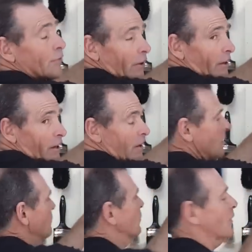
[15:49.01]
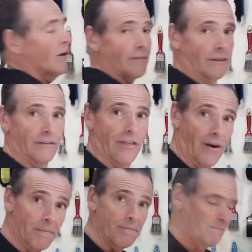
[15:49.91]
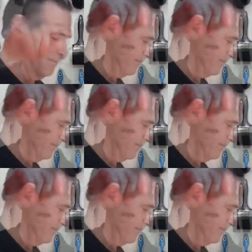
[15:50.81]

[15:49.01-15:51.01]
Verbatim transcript: use it, put it over your thumb.